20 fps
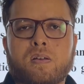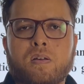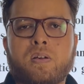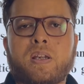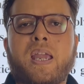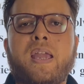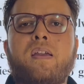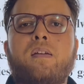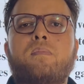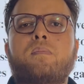
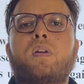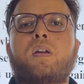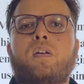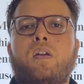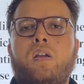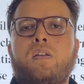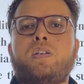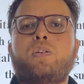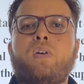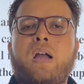Okay,
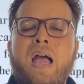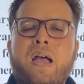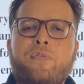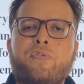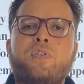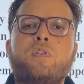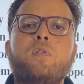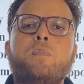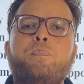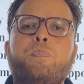you
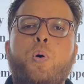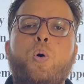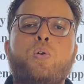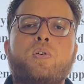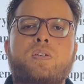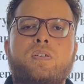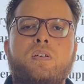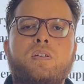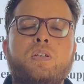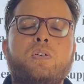have to
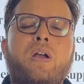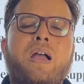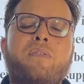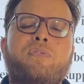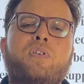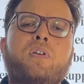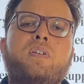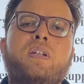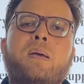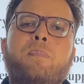
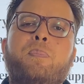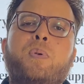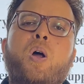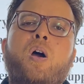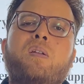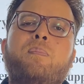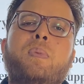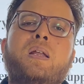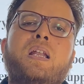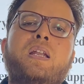
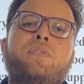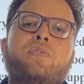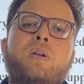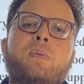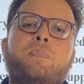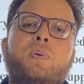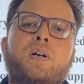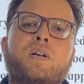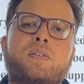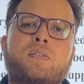deploy military
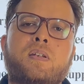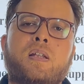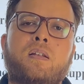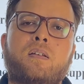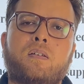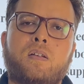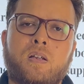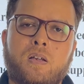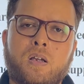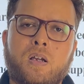personnel.
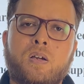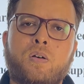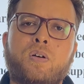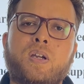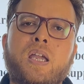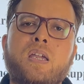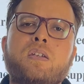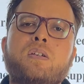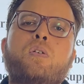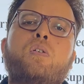
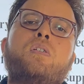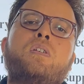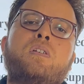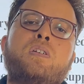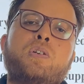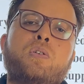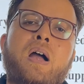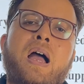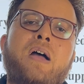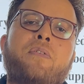Okay,
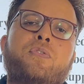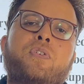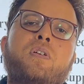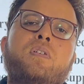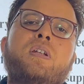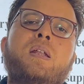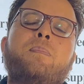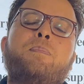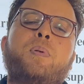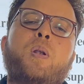you have to
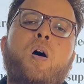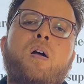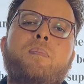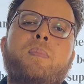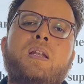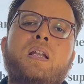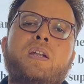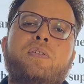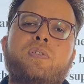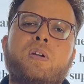deploy
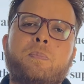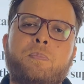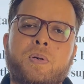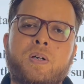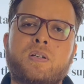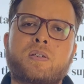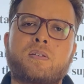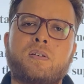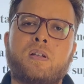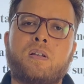military
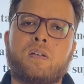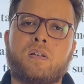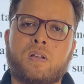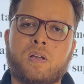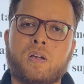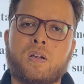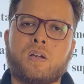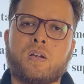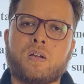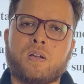personnel.
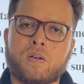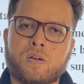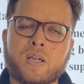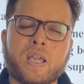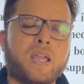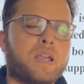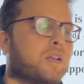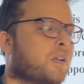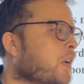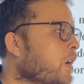
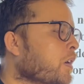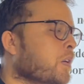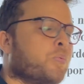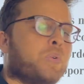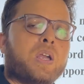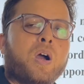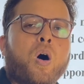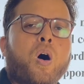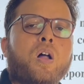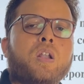Okay,
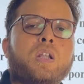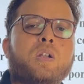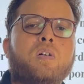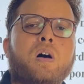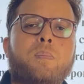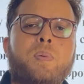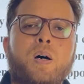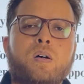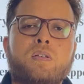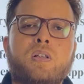we all know
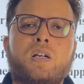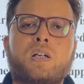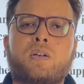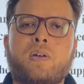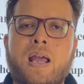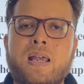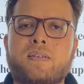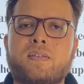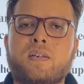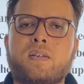about the
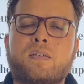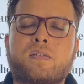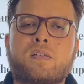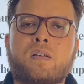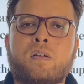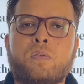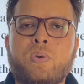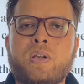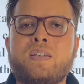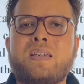crisis
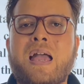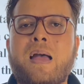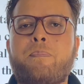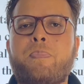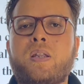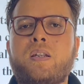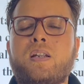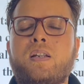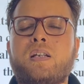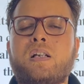which
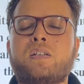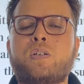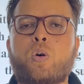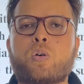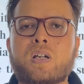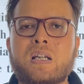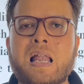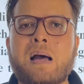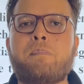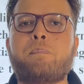happened at the
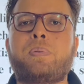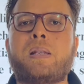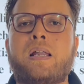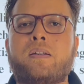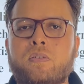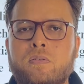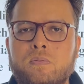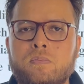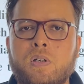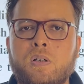Doklam
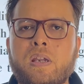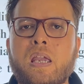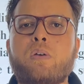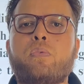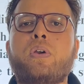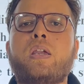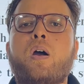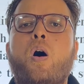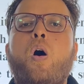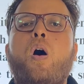Plateau. Okay,
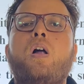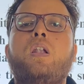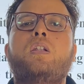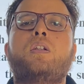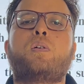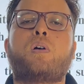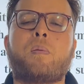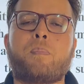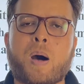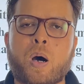we all
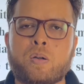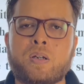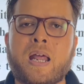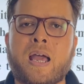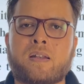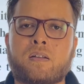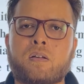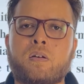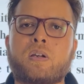know about that.